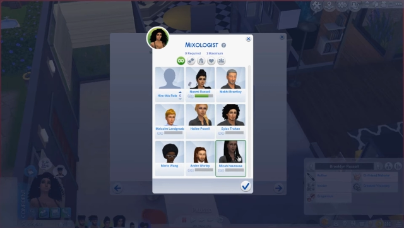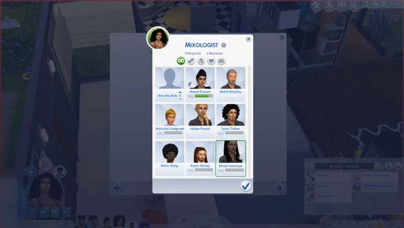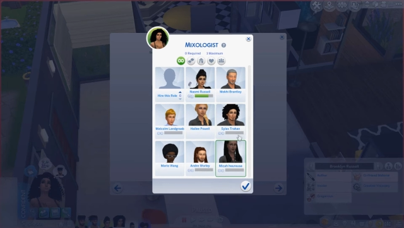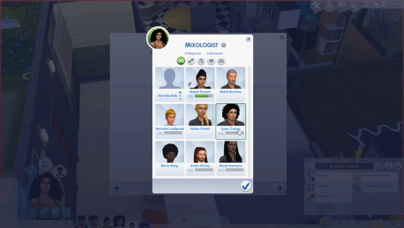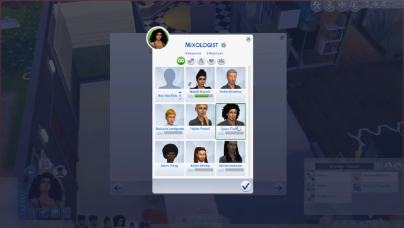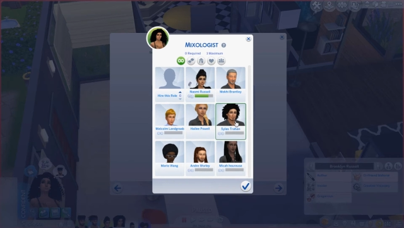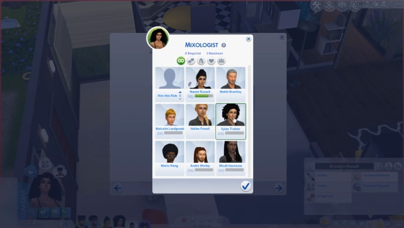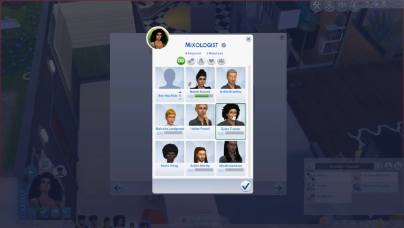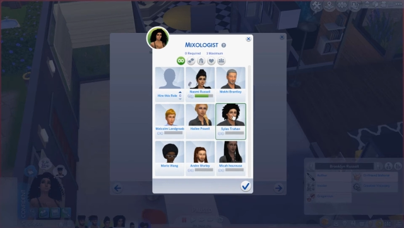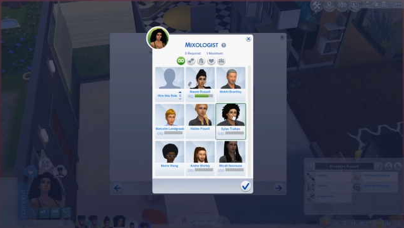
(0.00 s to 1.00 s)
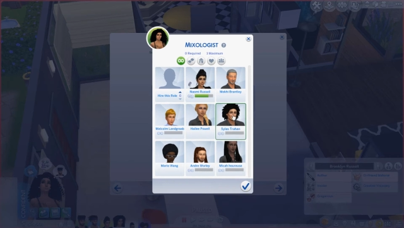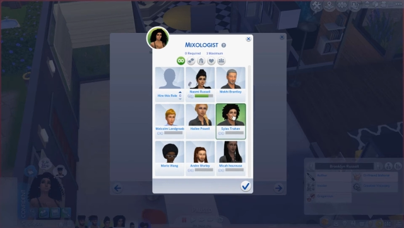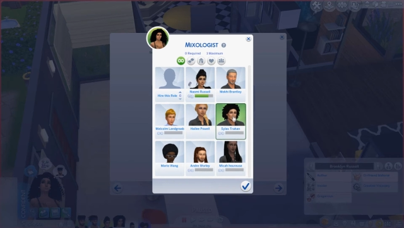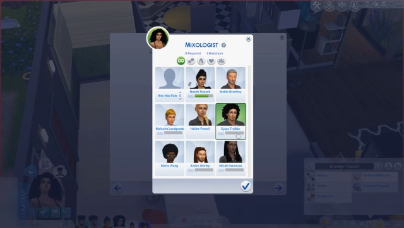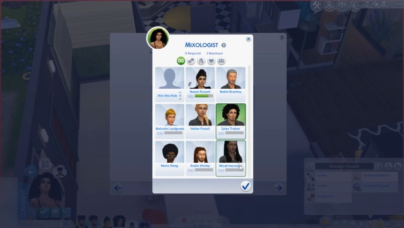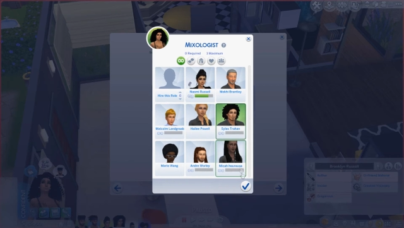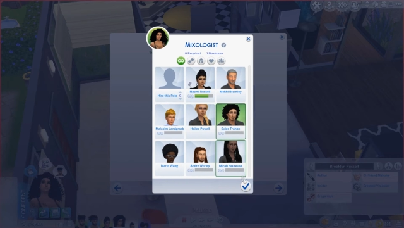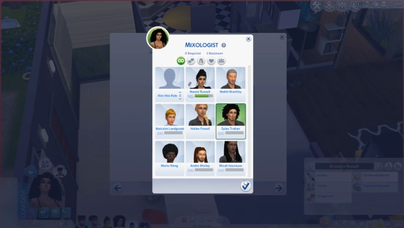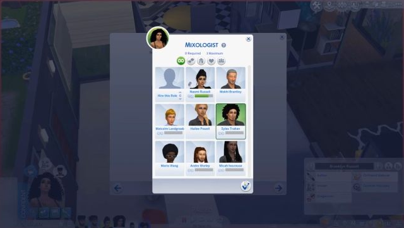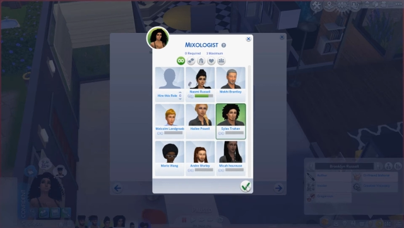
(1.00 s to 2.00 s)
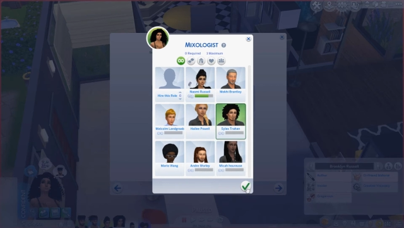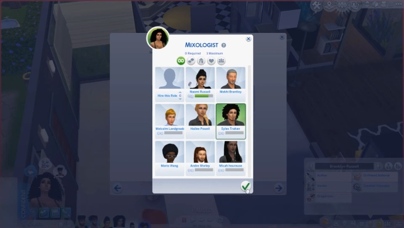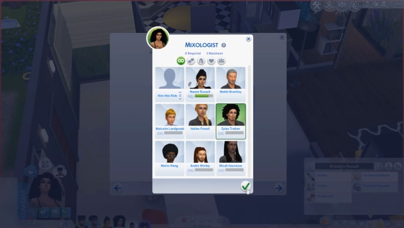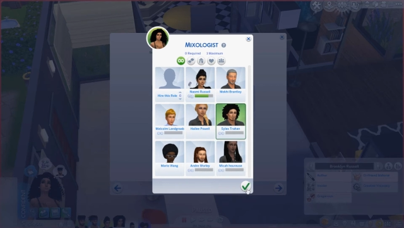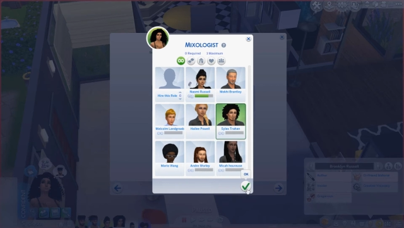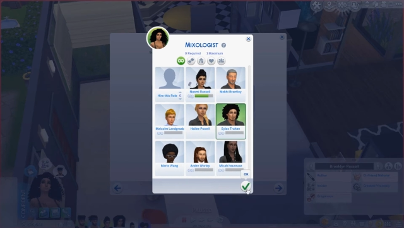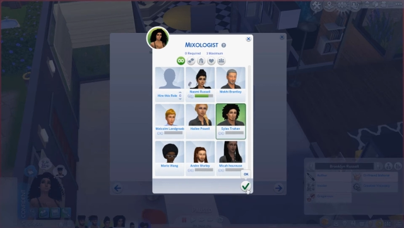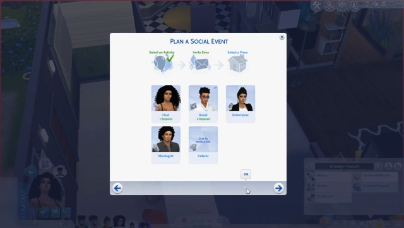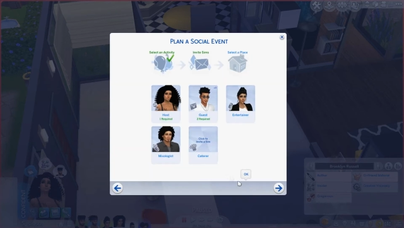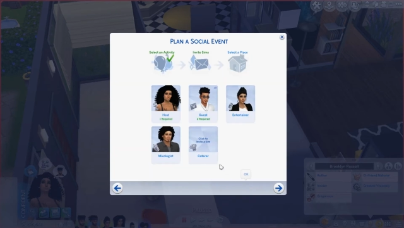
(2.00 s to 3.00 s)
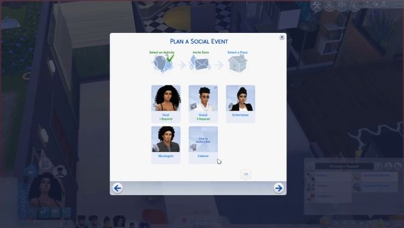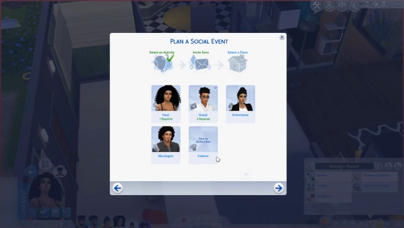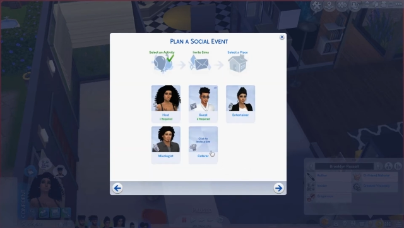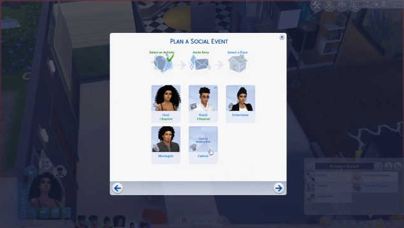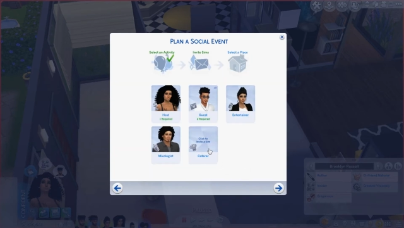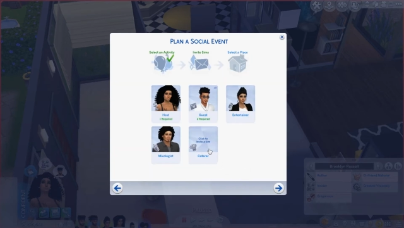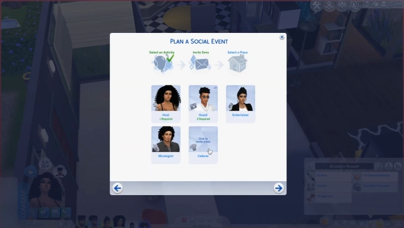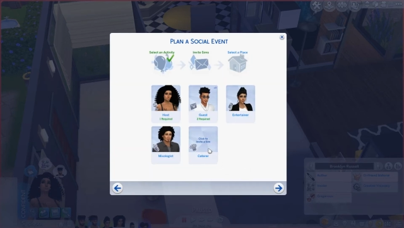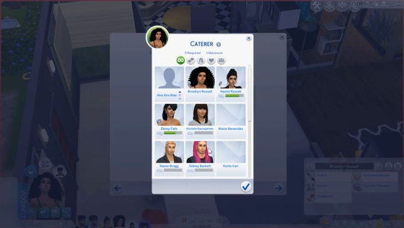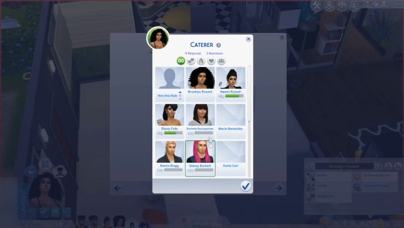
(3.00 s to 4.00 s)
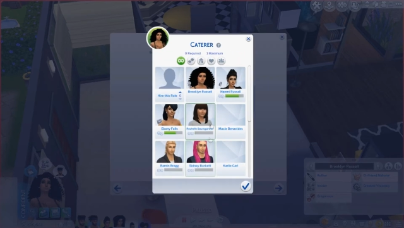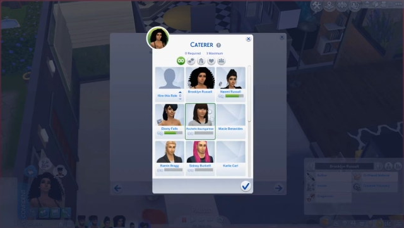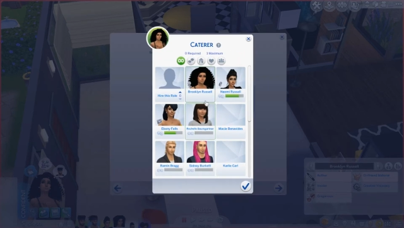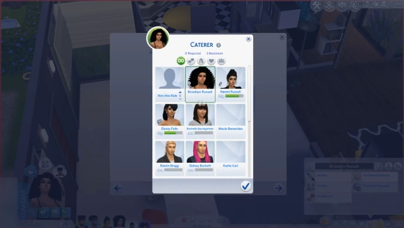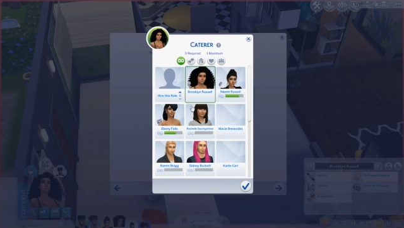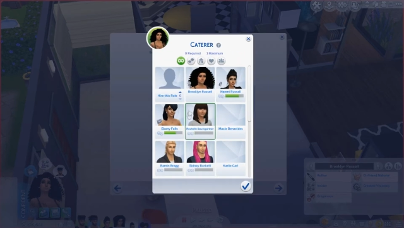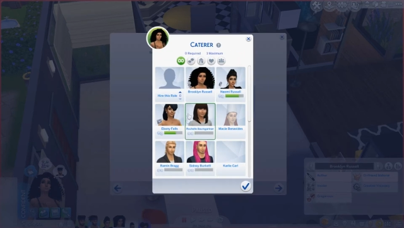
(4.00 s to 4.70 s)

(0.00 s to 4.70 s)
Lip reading: [unreadable: no face in view]